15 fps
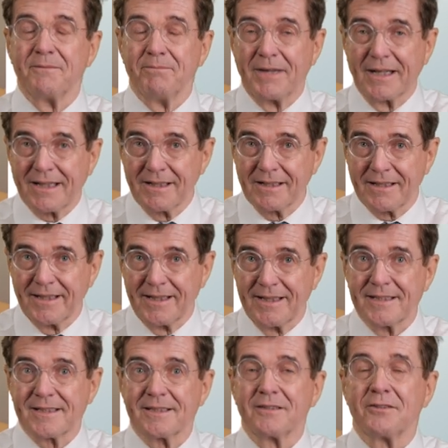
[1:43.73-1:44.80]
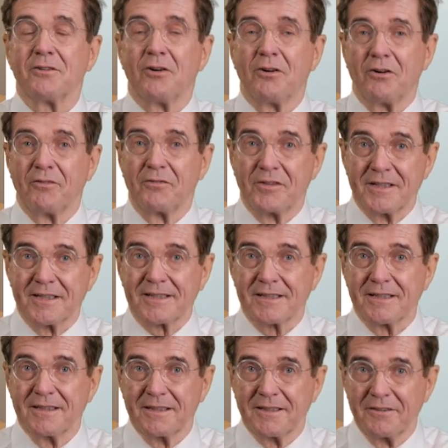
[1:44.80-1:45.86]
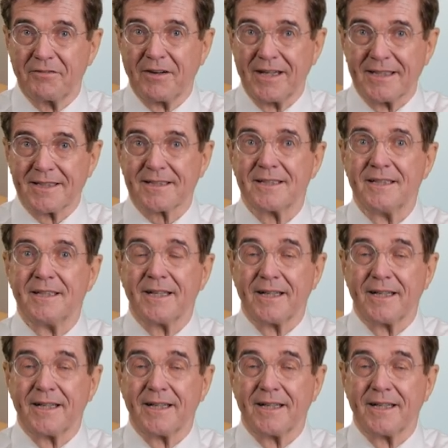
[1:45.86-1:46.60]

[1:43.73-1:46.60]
metal case of this device.